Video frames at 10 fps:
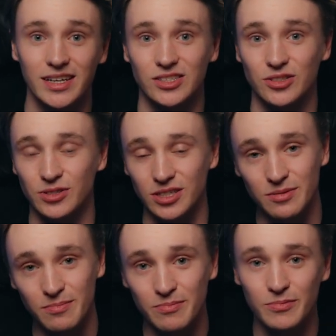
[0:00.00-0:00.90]
So just
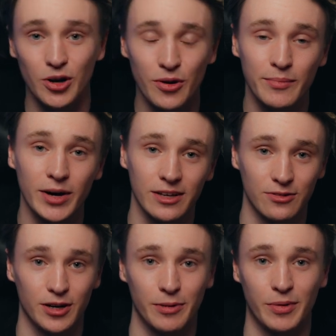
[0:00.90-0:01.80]
going back to
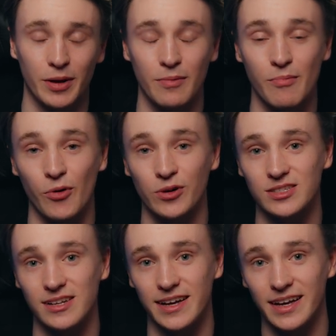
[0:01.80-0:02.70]
their pain
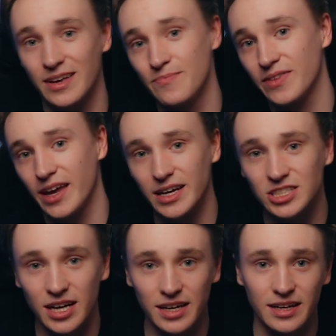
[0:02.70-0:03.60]
points, like, hey
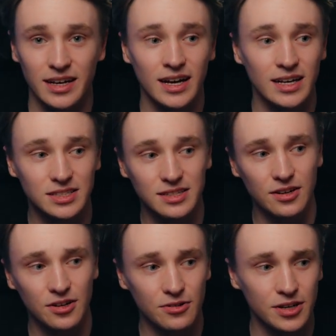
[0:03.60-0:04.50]
Jack, still
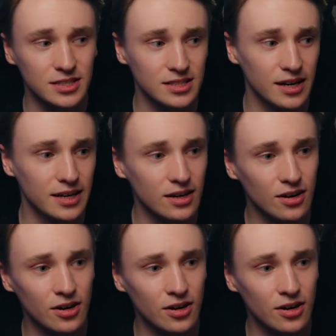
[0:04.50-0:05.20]
curious, like,